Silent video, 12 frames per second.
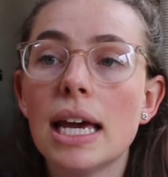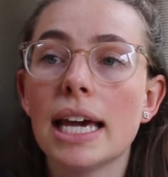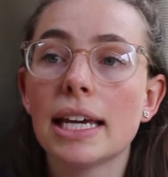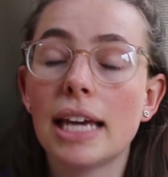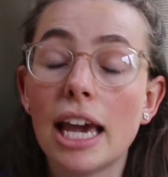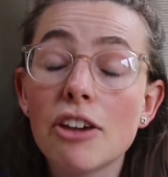
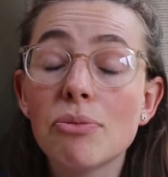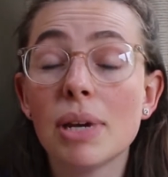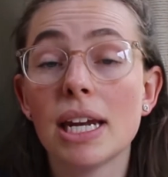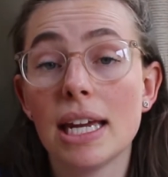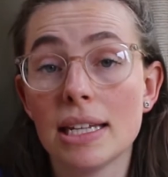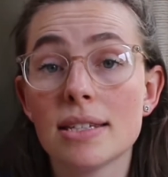it gave me
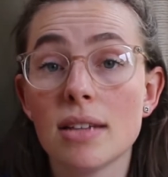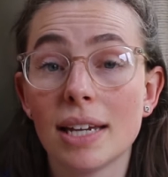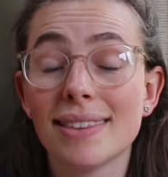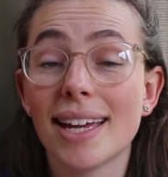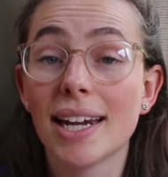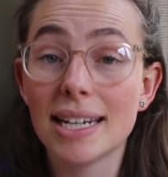an
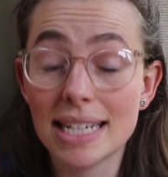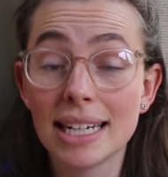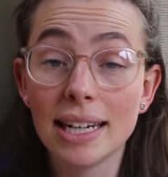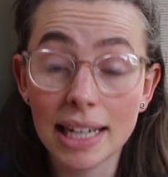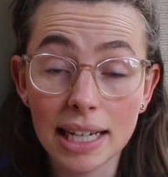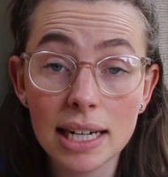insight that I did
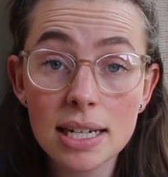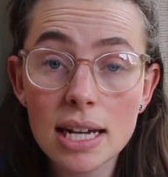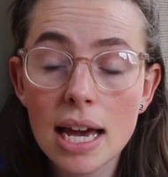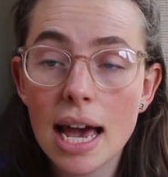need,